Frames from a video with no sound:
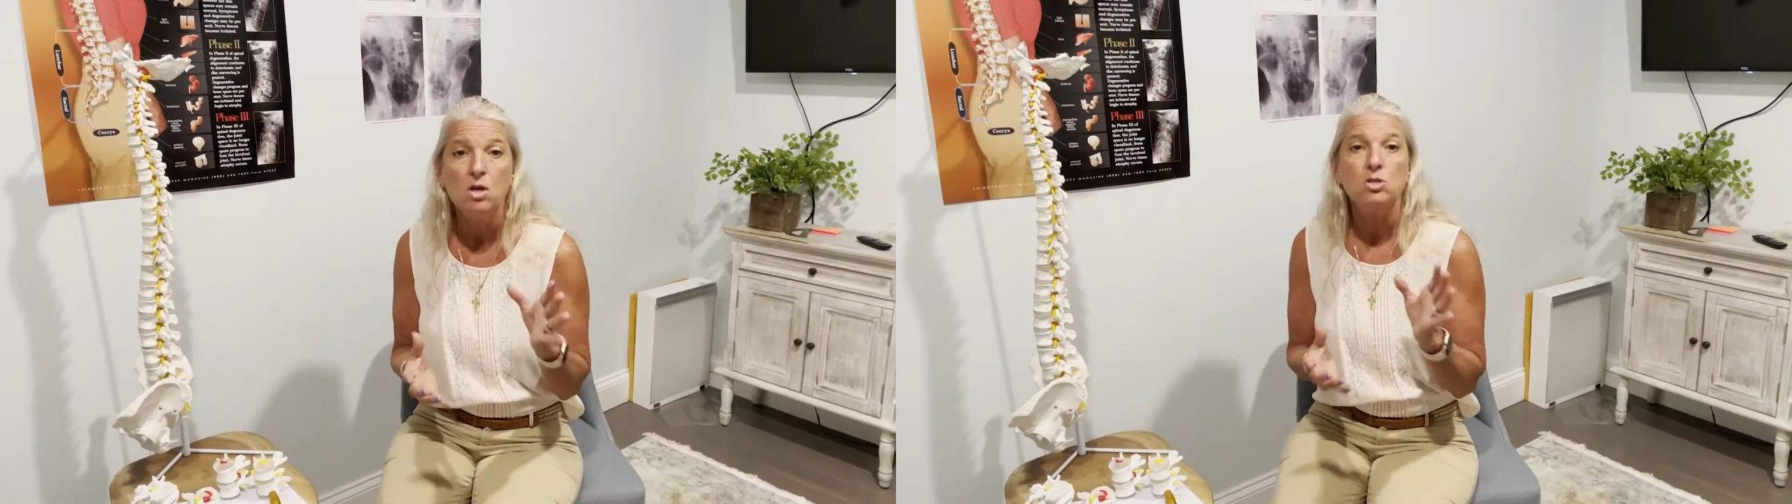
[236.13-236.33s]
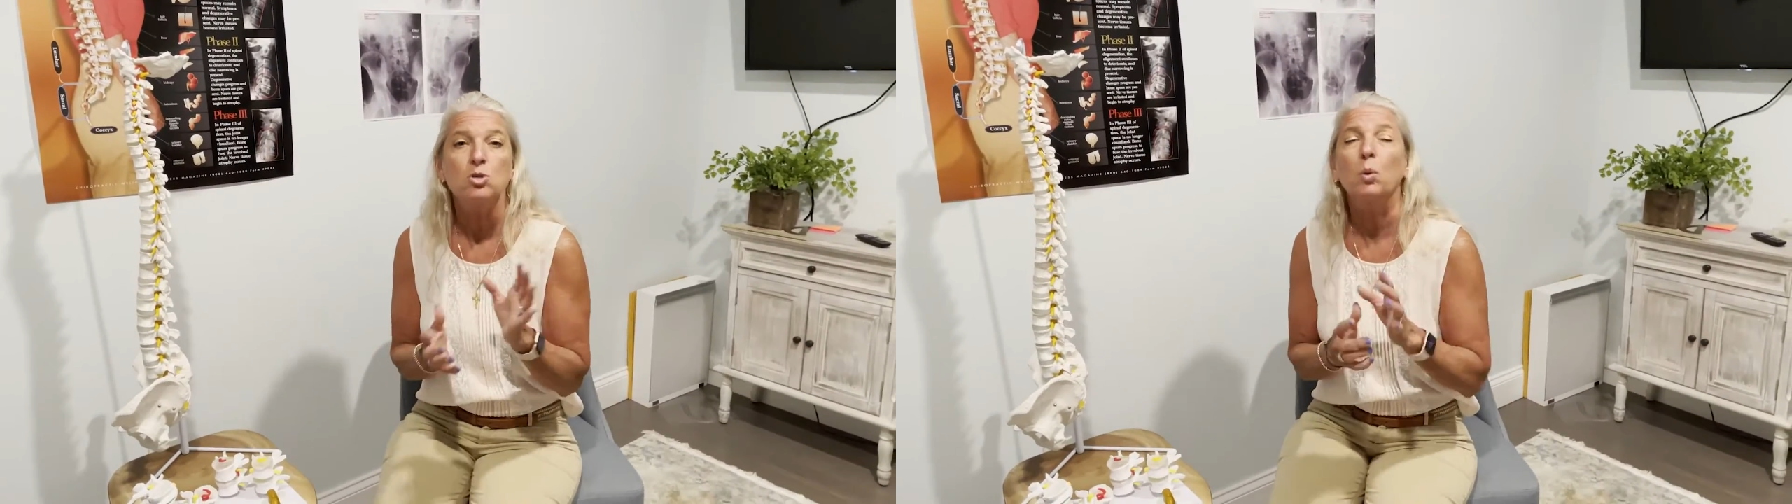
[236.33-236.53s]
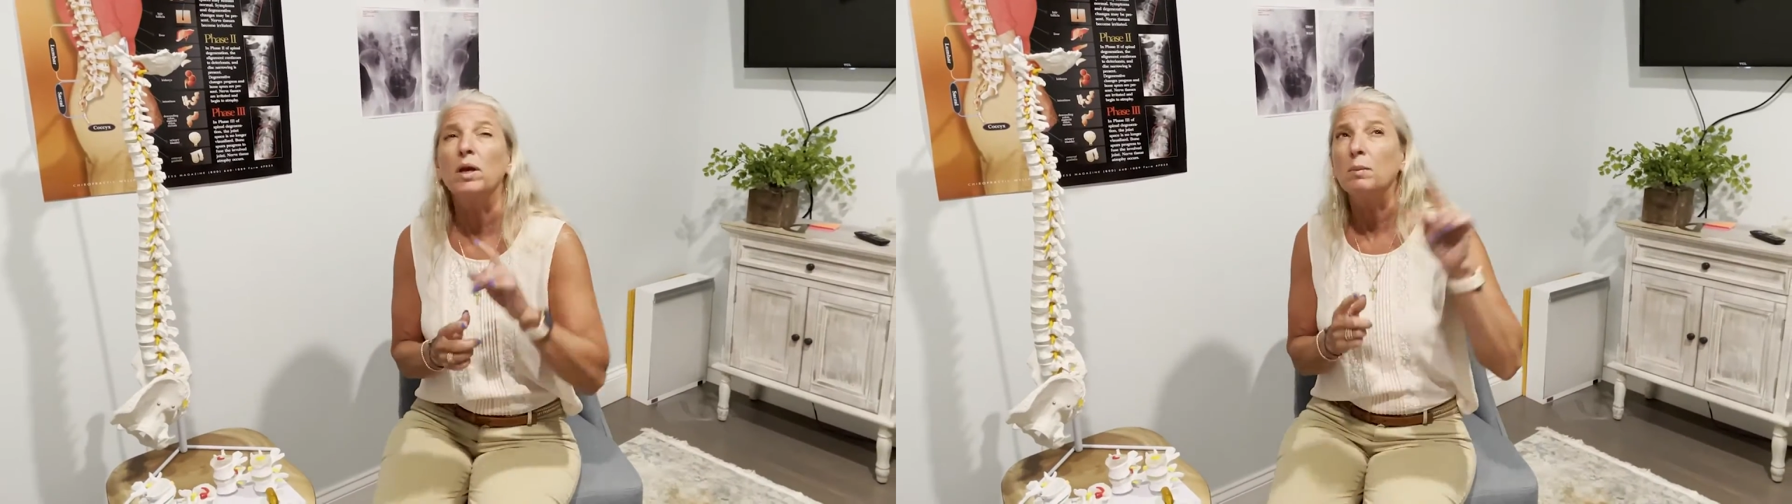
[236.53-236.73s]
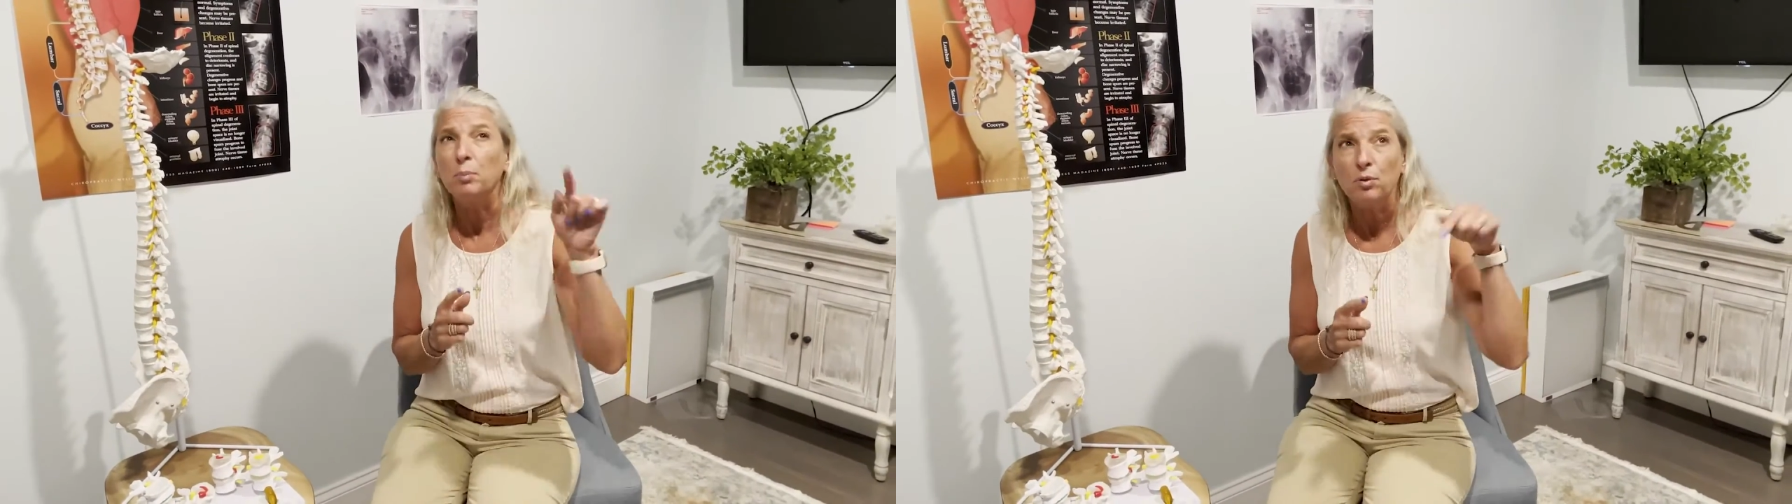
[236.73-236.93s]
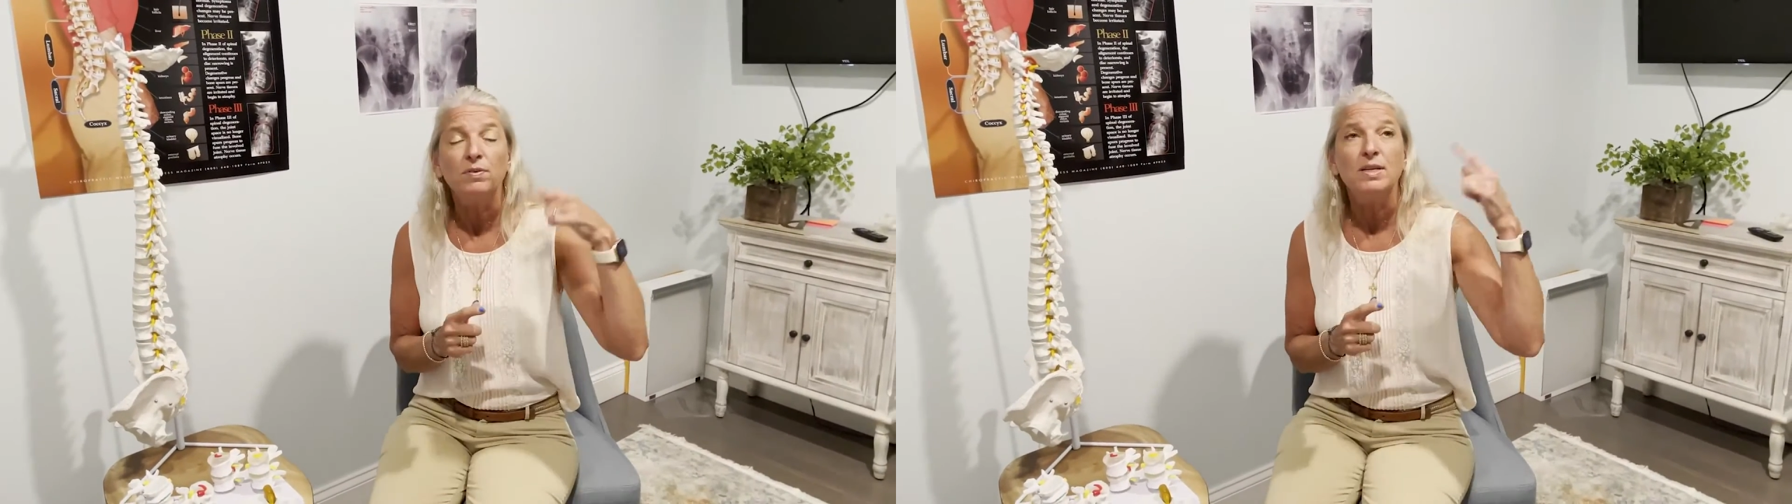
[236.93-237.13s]
So in a
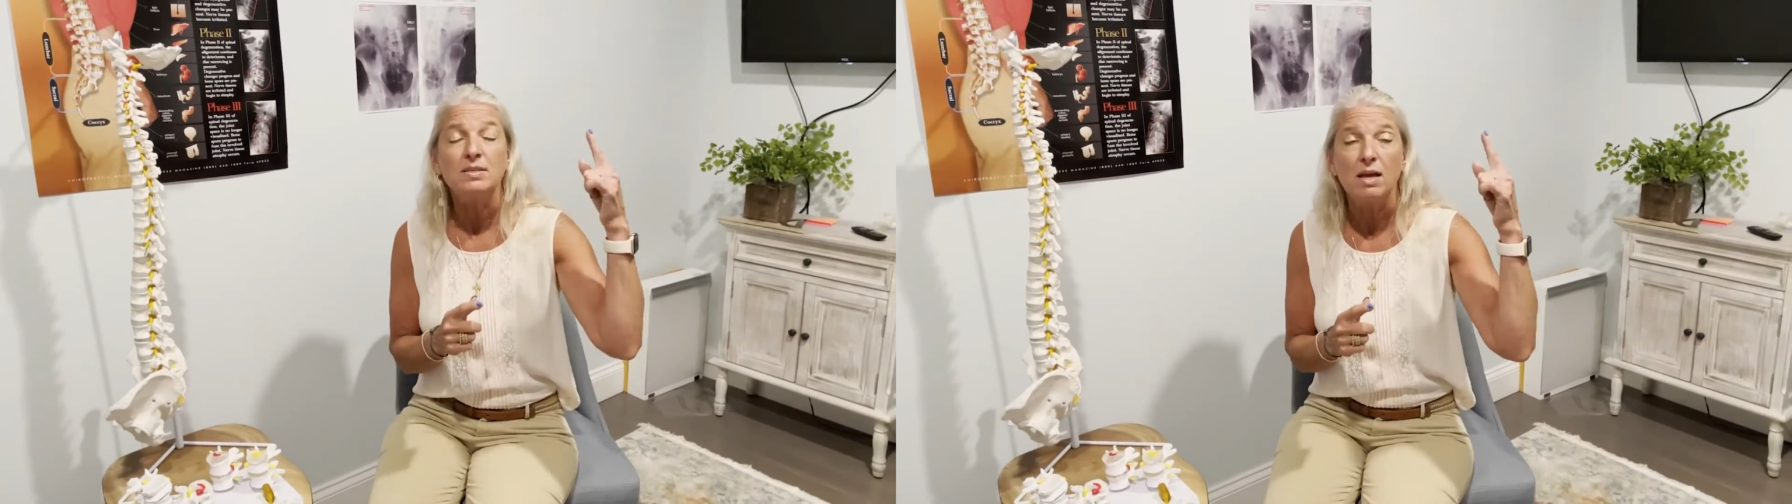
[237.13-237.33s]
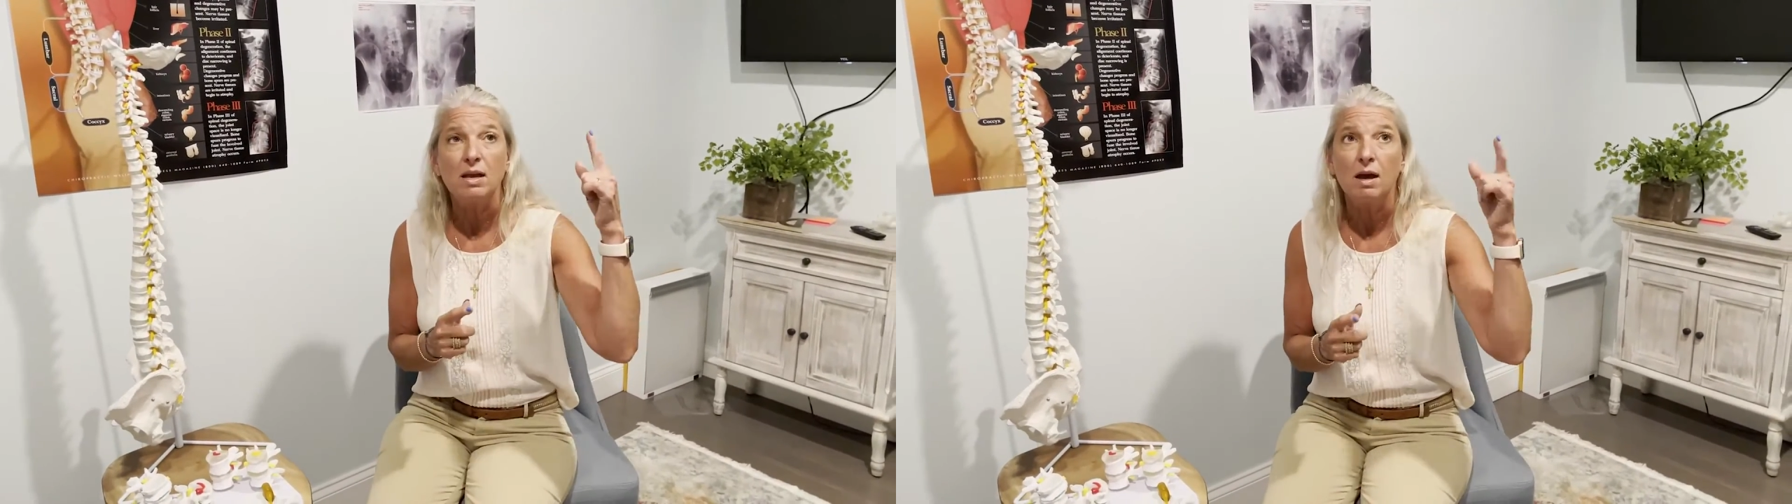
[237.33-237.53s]
previous